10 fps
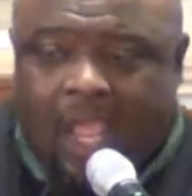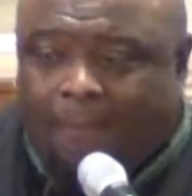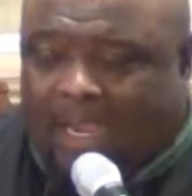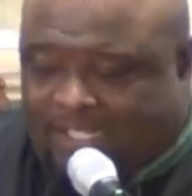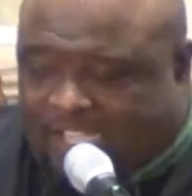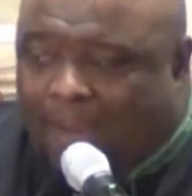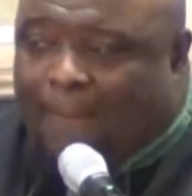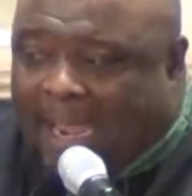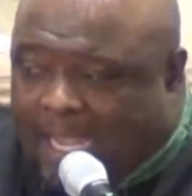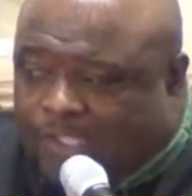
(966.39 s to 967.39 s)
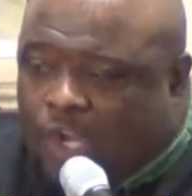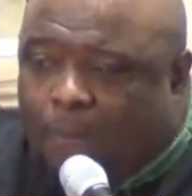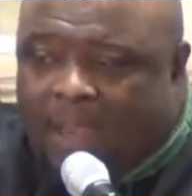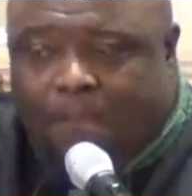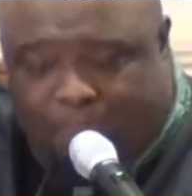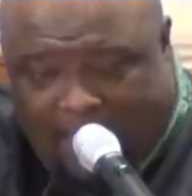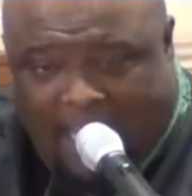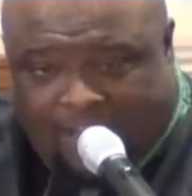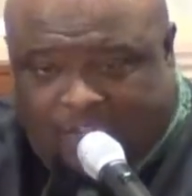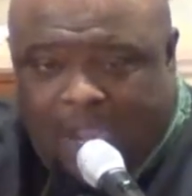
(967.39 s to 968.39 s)
but somebody else is going to be
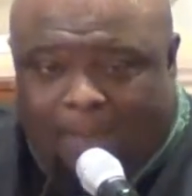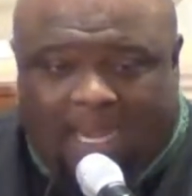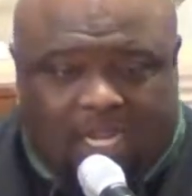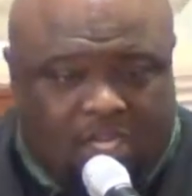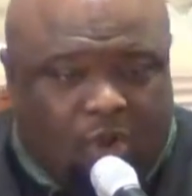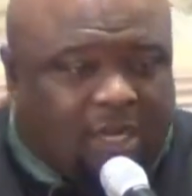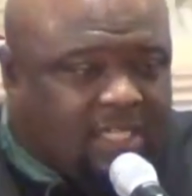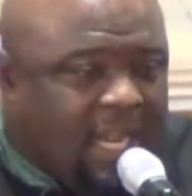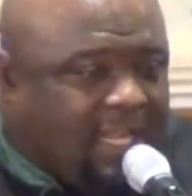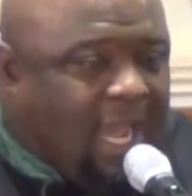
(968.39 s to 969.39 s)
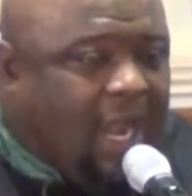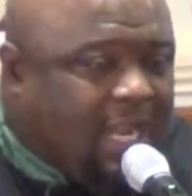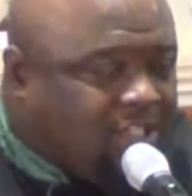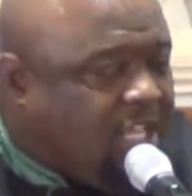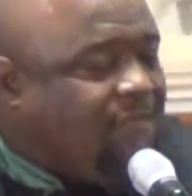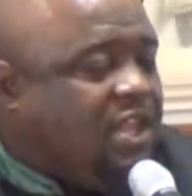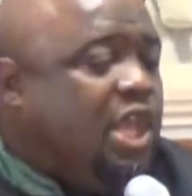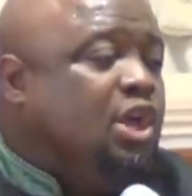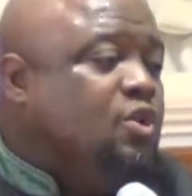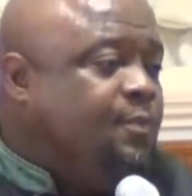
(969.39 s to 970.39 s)
blessed by the anointing that God has given
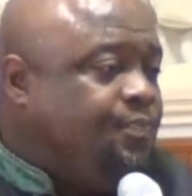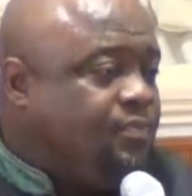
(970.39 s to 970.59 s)
you.